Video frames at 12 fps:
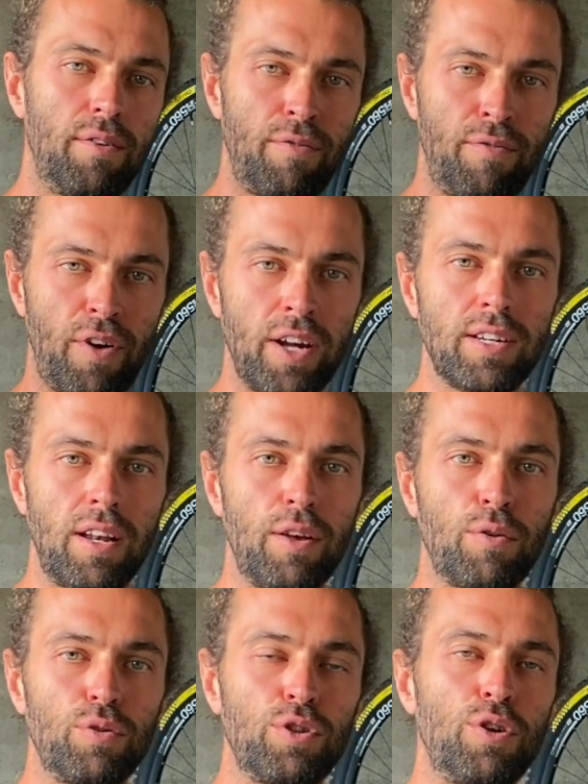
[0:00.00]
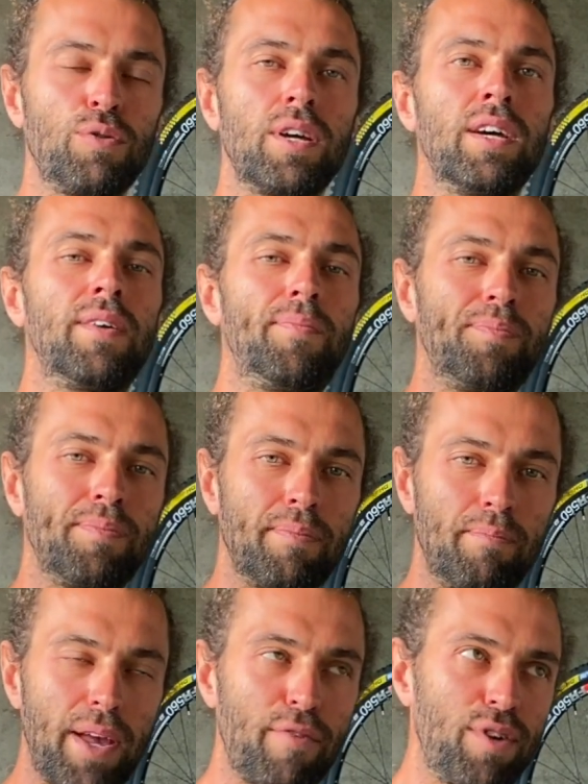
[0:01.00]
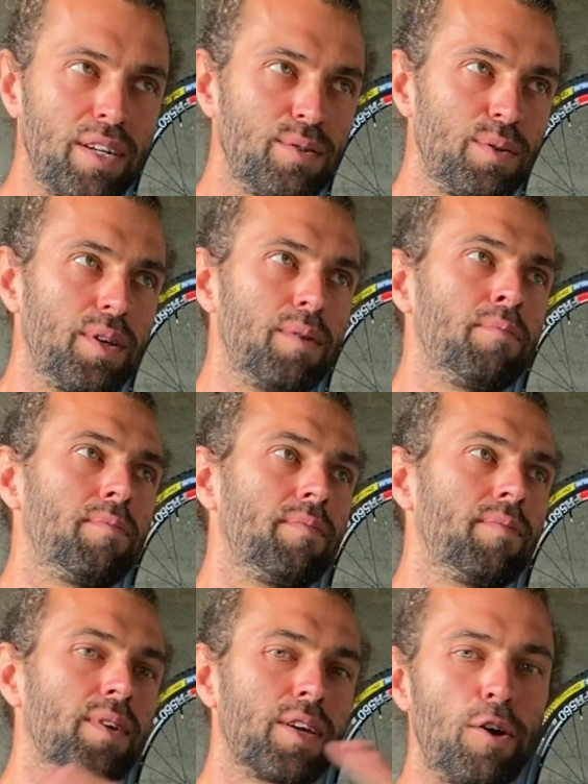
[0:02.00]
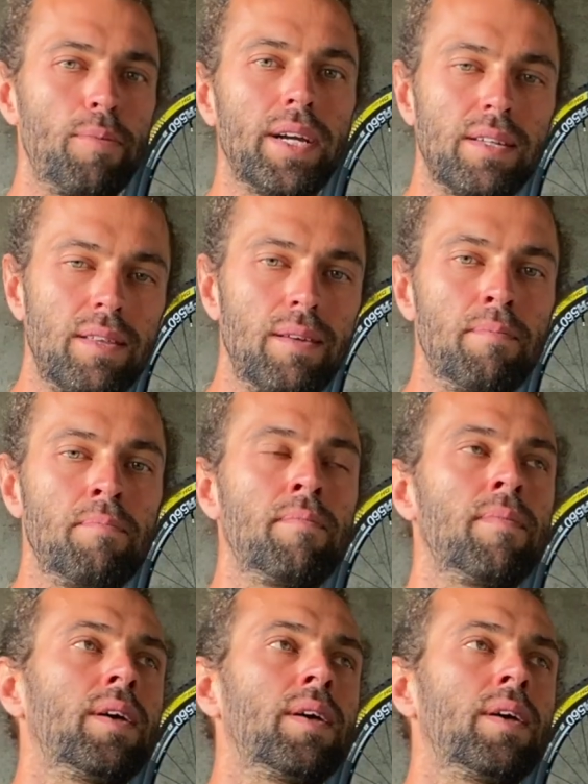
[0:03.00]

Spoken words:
Find a local tuner, make friends with them, go back to them.